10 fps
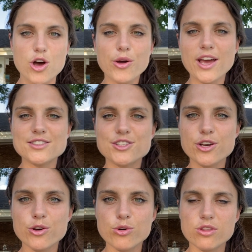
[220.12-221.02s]
Okay,
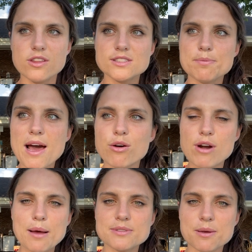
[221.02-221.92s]
so this about
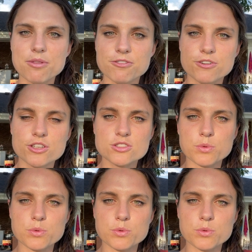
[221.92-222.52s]
wraps up the first